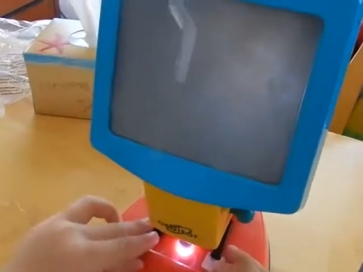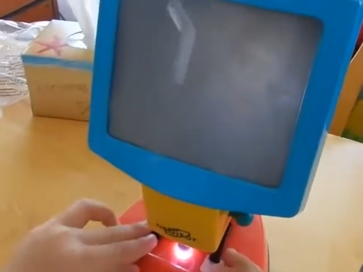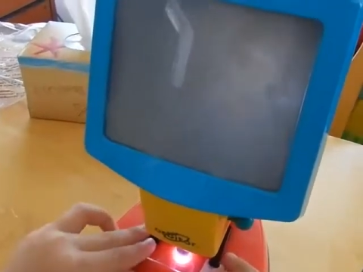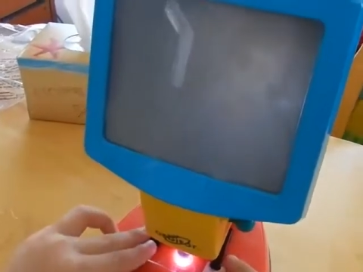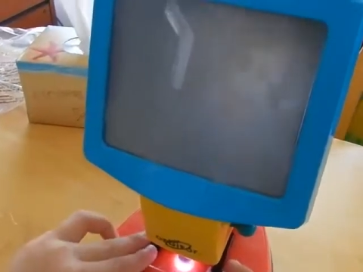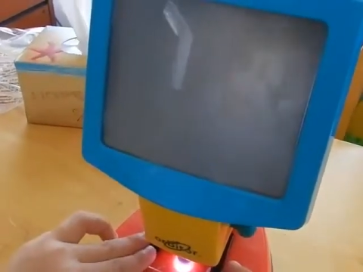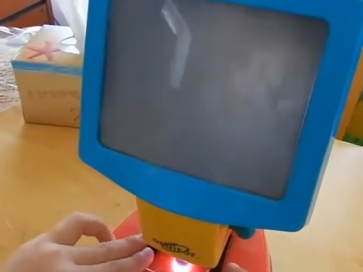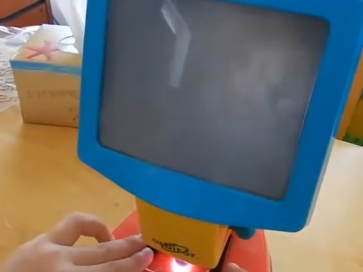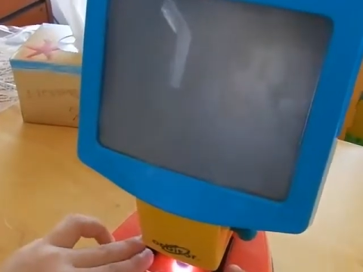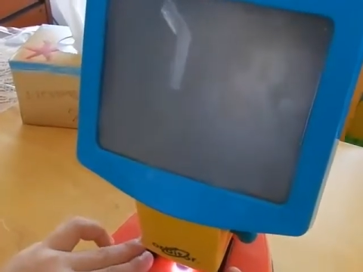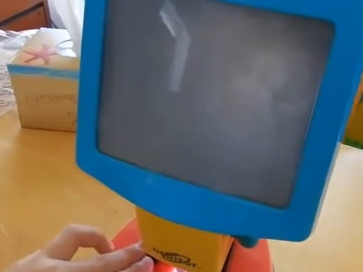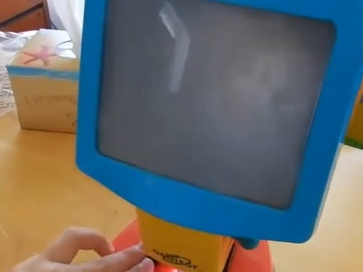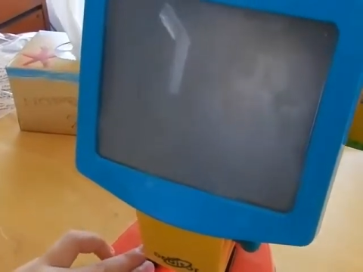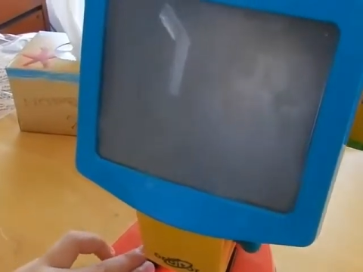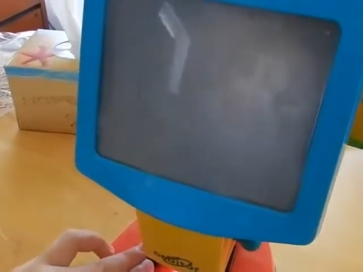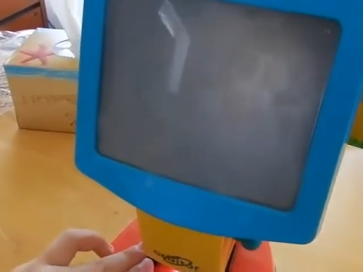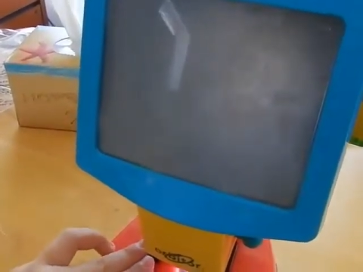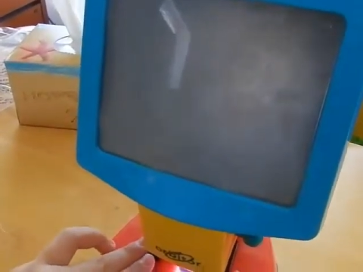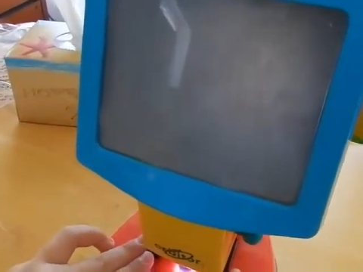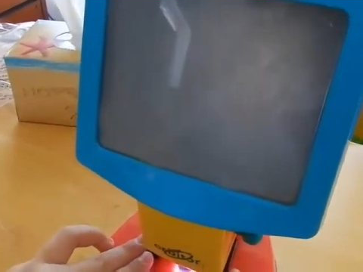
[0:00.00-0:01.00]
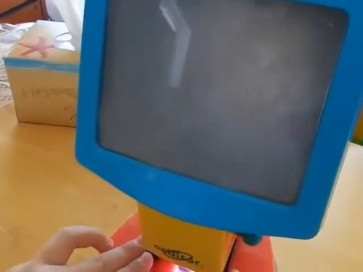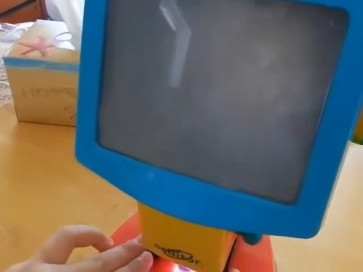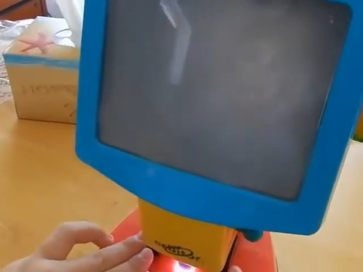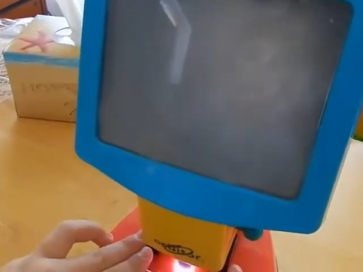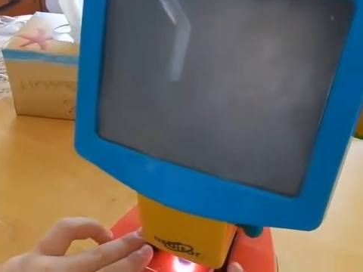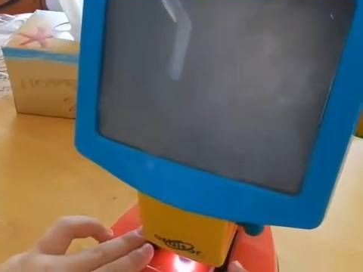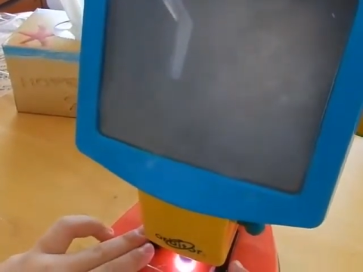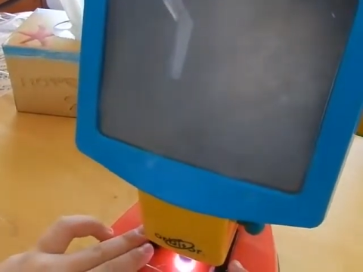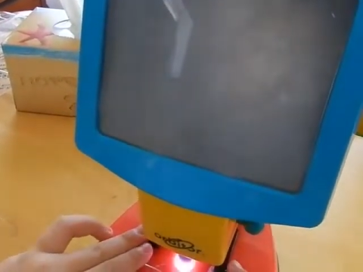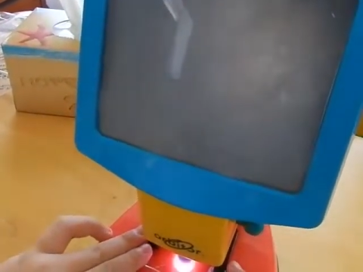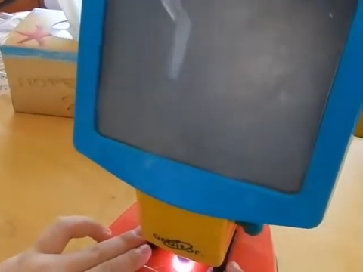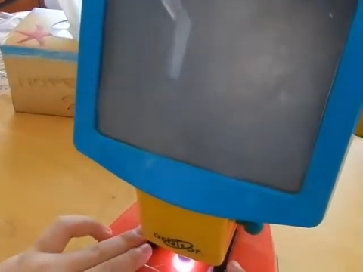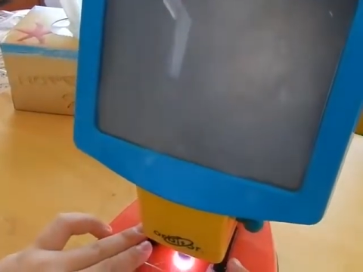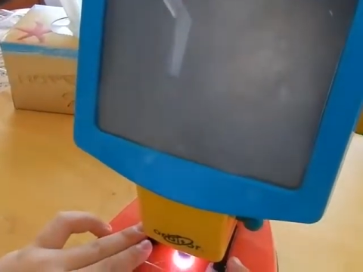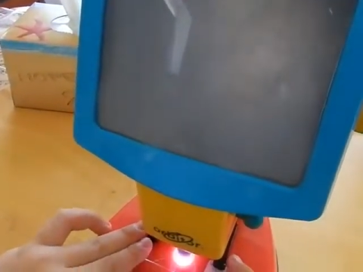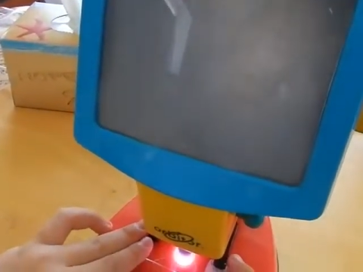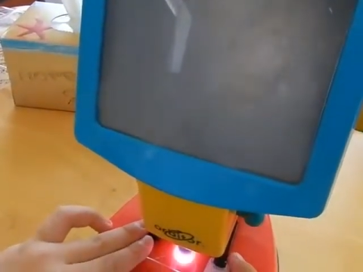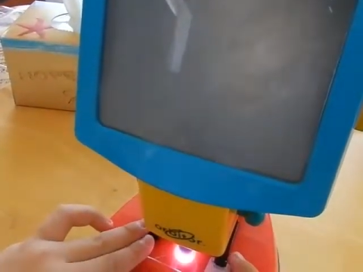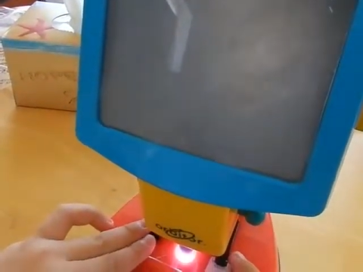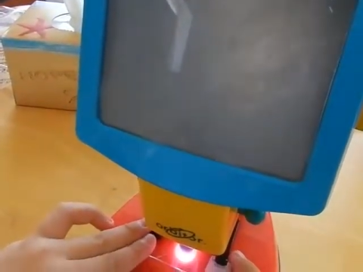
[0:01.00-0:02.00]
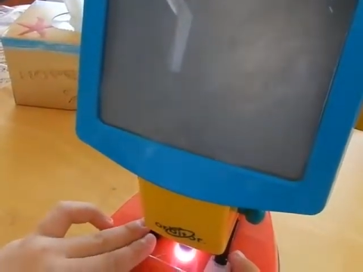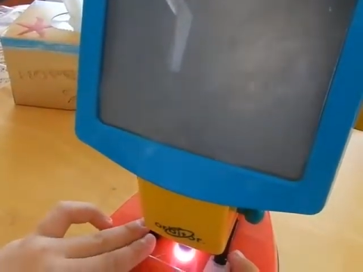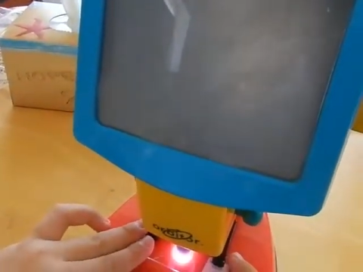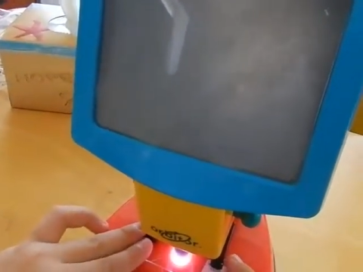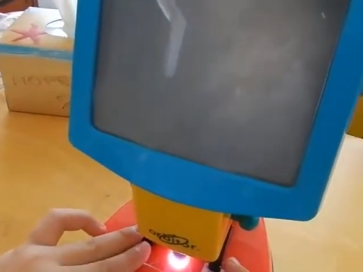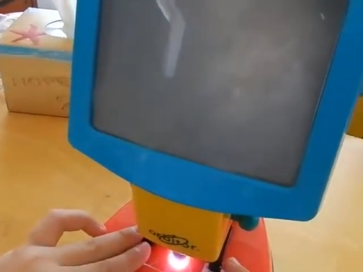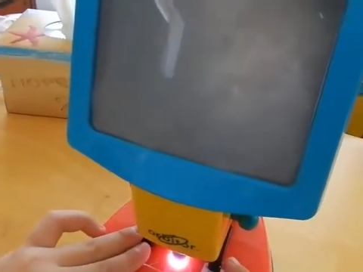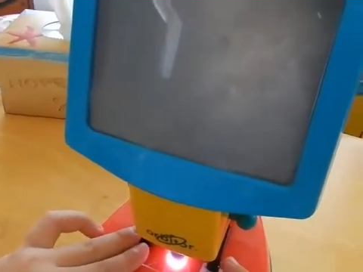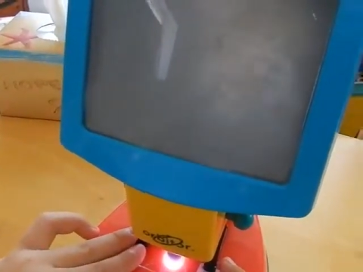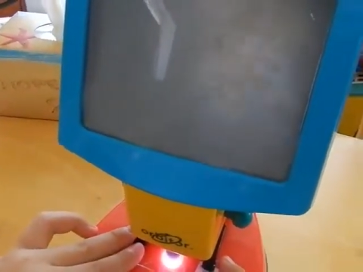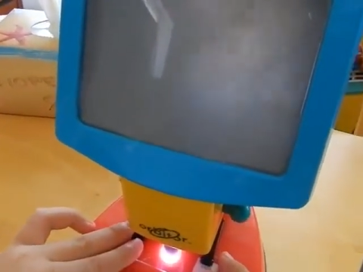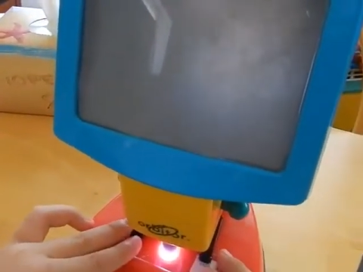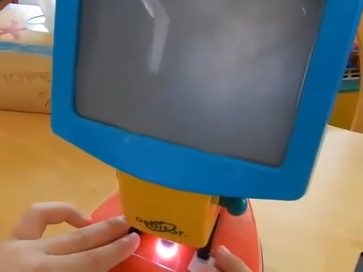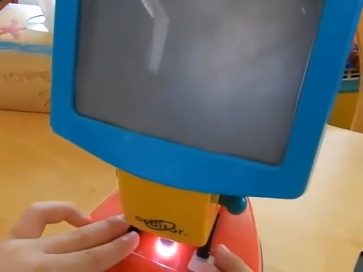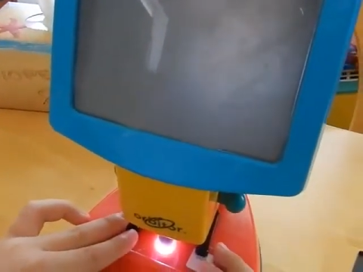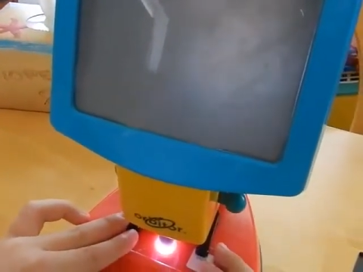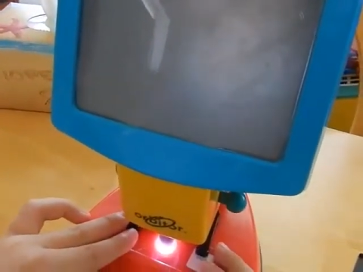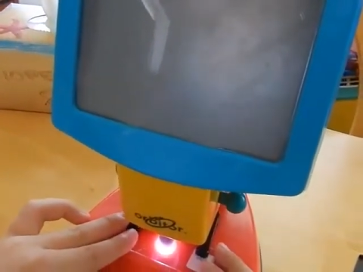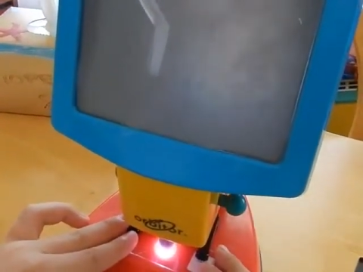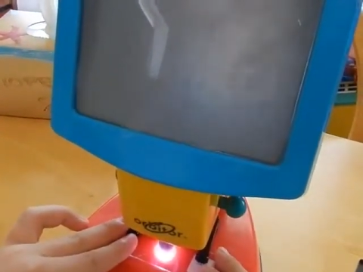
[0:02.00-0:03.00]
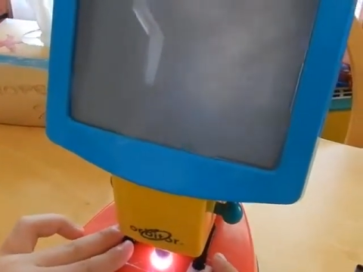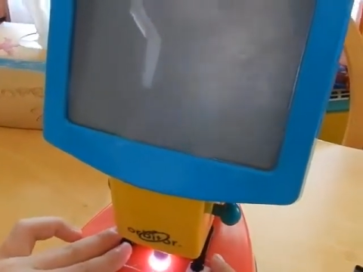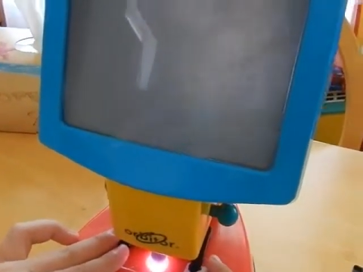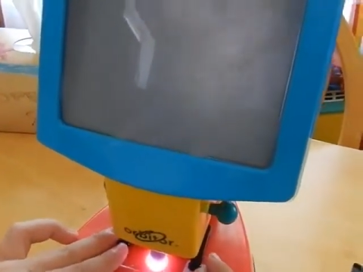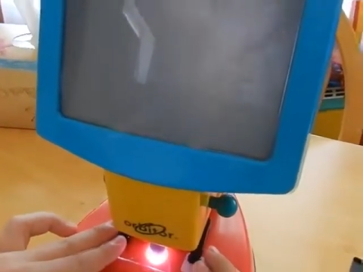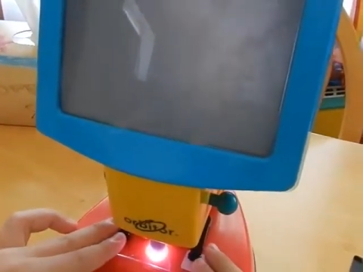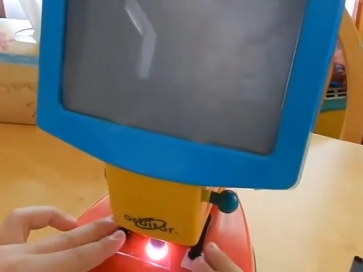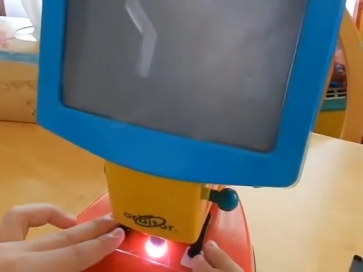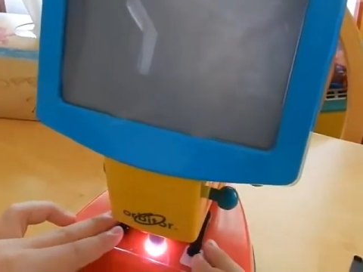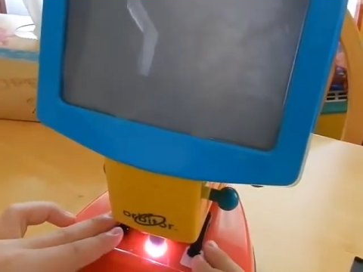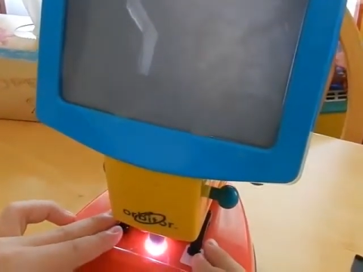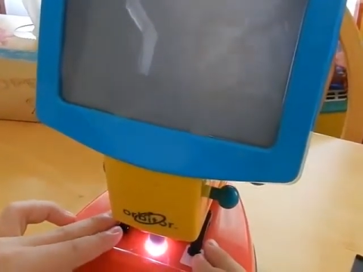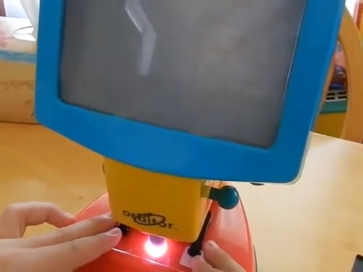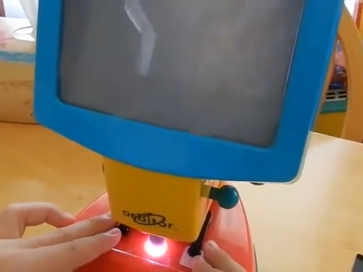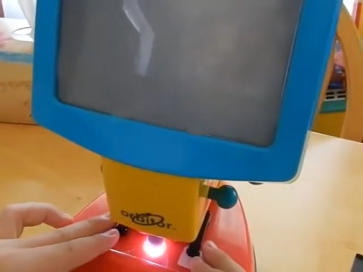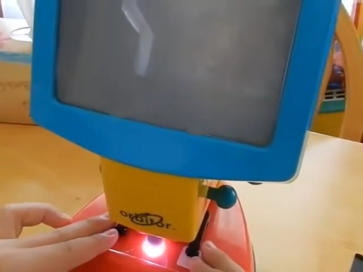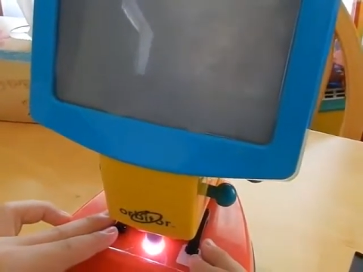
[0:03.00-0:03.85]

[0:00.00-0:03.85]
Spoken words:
Nobody's mouth can be seen.